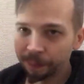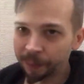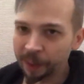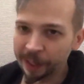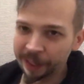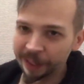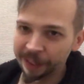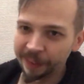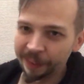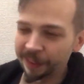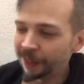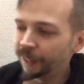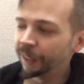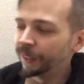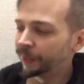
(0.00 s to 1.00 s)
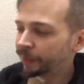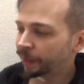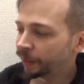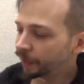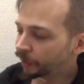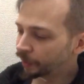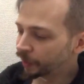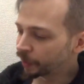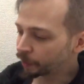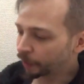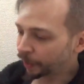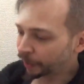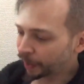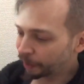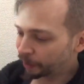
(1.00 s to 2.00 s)
because, this
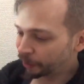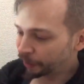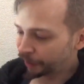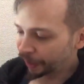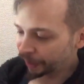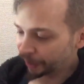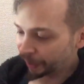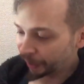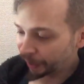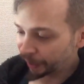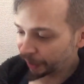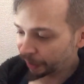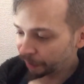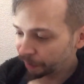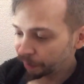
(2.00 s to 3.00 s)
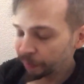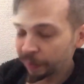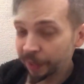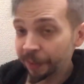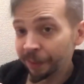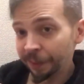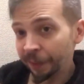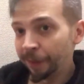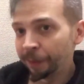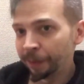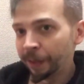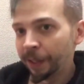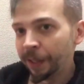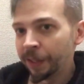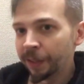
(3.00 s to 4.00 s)
probably came out in 1990 itself.
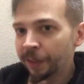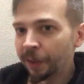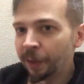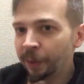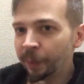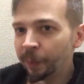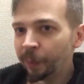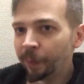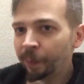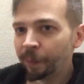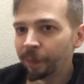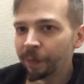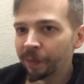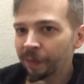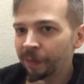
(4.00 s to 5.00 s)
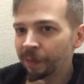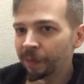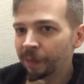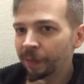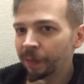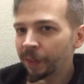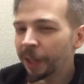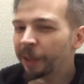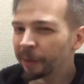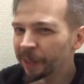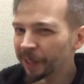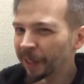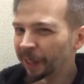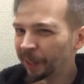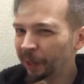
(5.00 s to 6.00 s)
So here
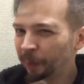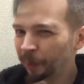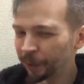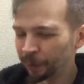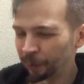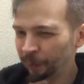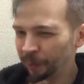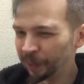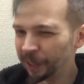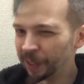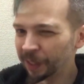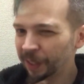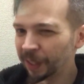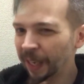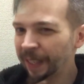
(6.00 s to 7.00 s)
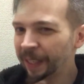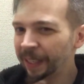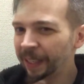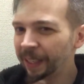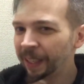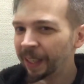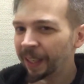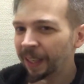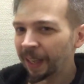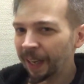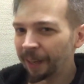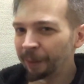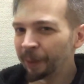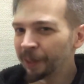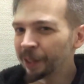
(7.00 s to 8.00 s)
is like an original release, 90.
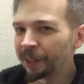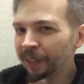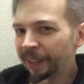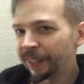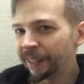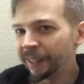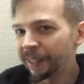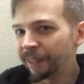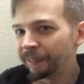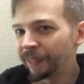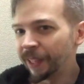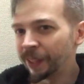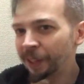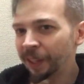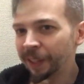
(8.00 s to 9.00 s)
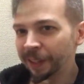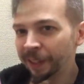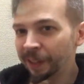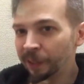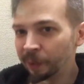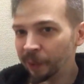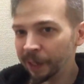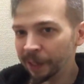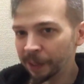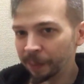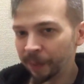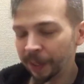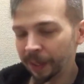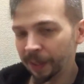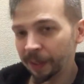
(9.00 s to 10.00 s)
I originally had this on VHS in the US,
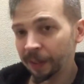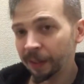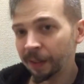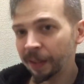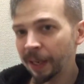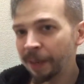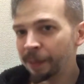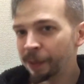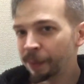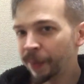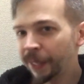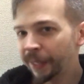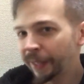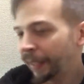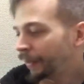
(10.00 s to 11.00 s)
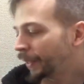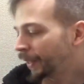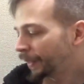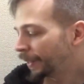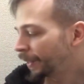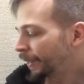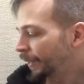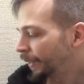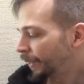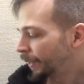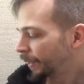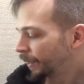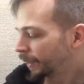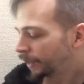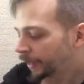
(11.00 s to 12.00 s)
but I'm in Japan now. I got
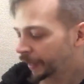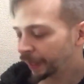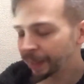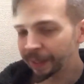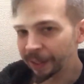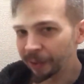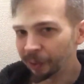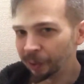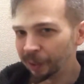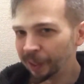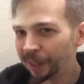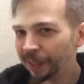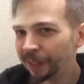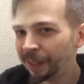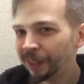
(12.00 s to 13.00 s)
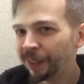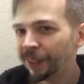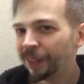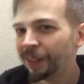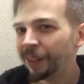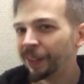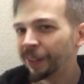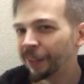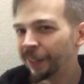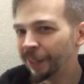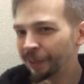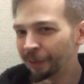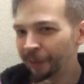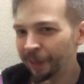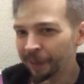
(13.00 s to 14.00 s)
the old
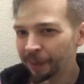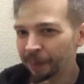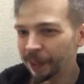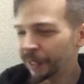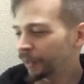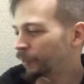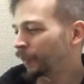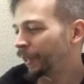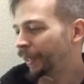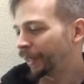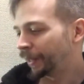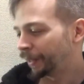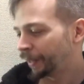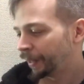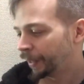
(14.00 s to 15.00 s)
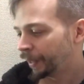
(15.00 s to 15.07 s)
Laserdisc because why not?